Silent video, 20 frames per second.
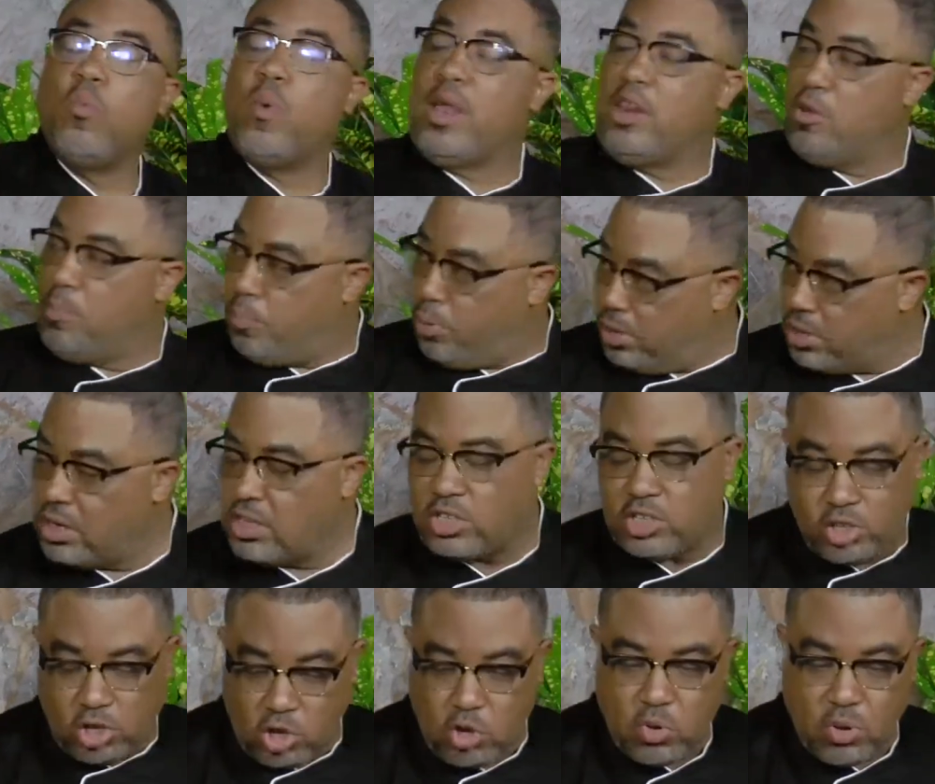When you put the
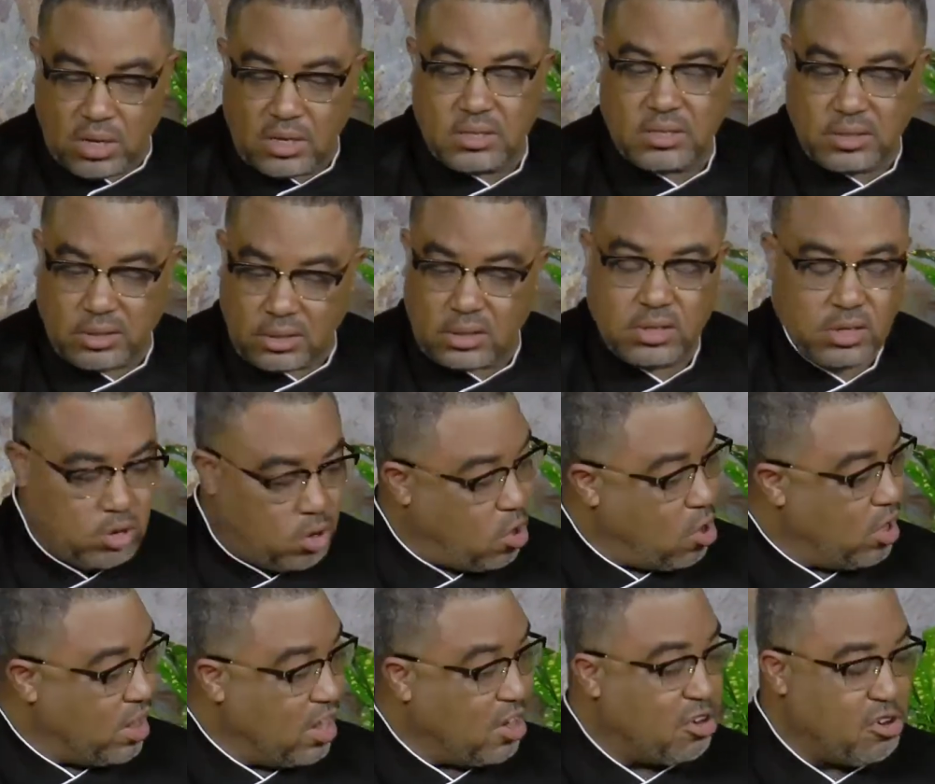skewers
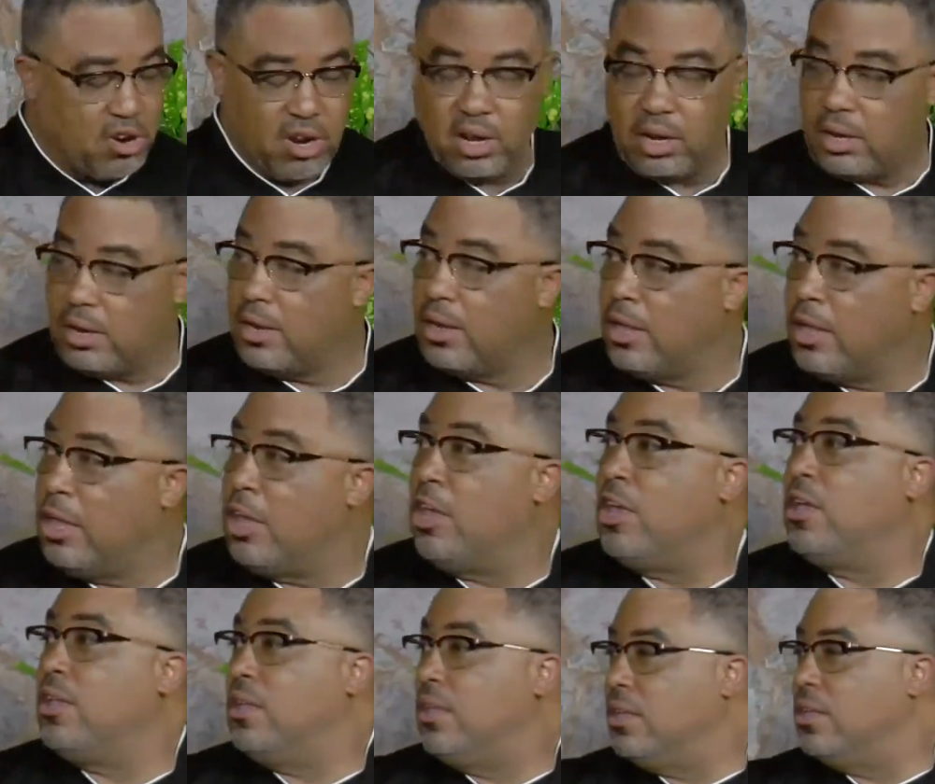on a grill,
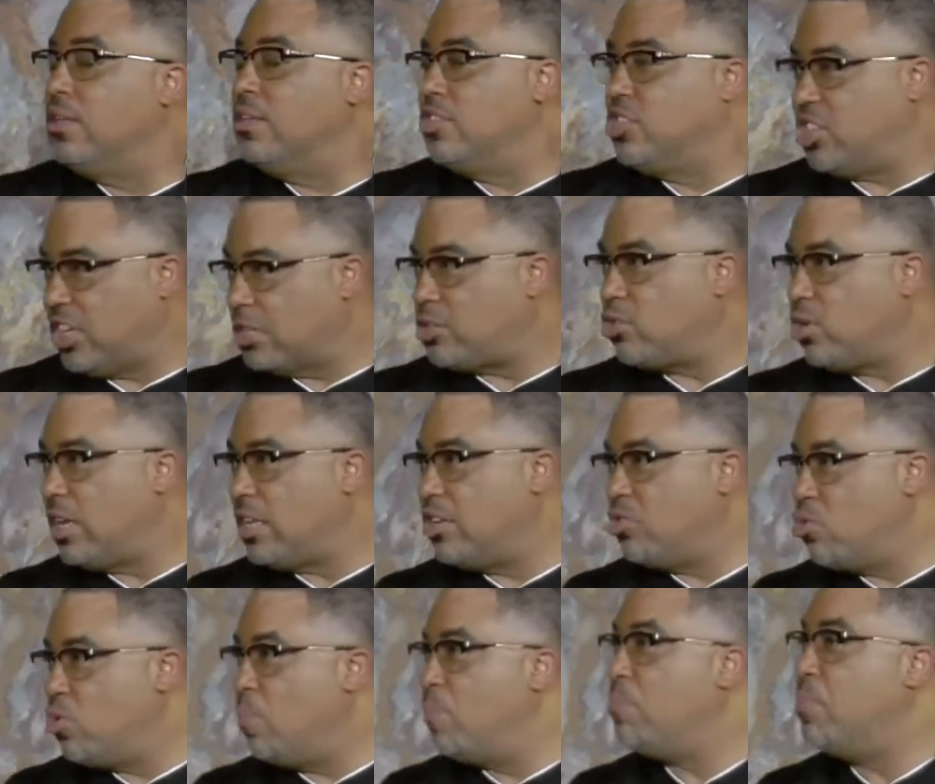just so that
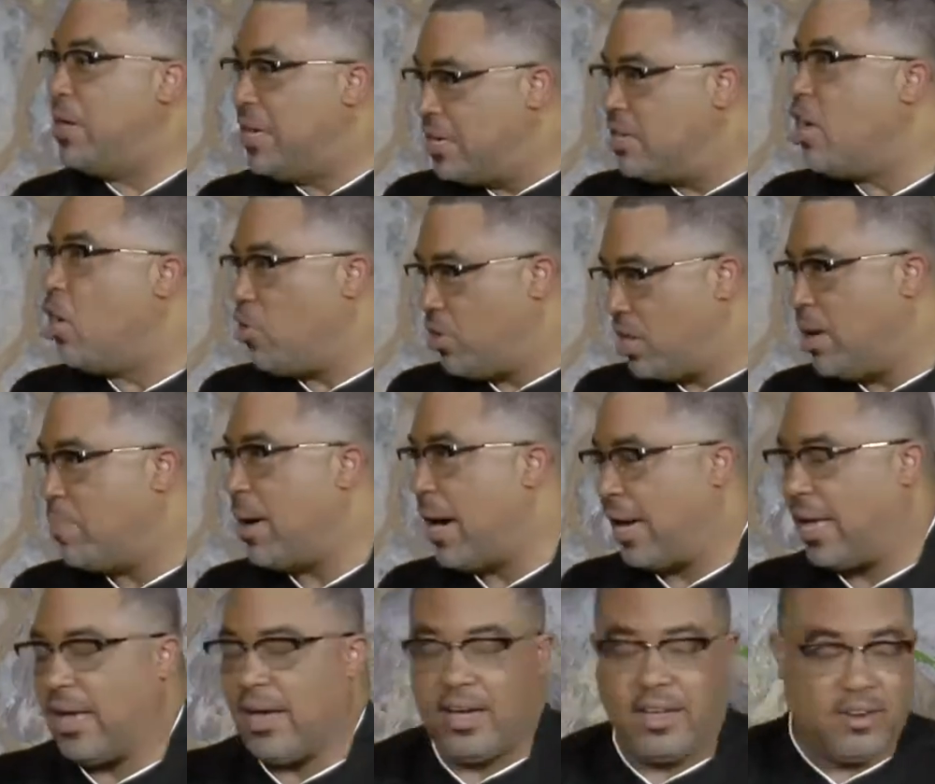you don't burn down your backyard.